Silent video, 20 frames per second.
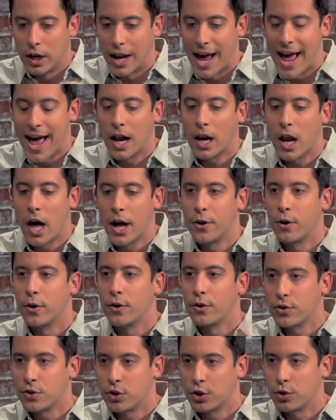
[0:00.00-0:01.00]
hell on
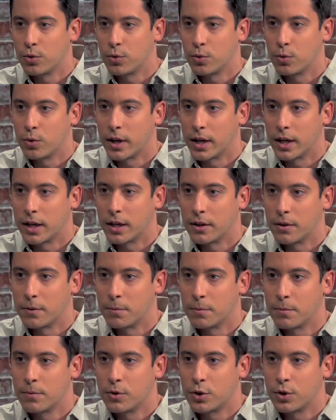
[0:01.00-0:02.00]
earth to
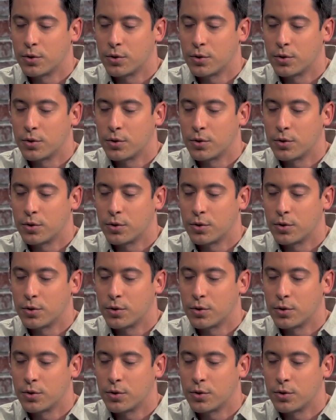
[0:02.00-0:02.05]
uh,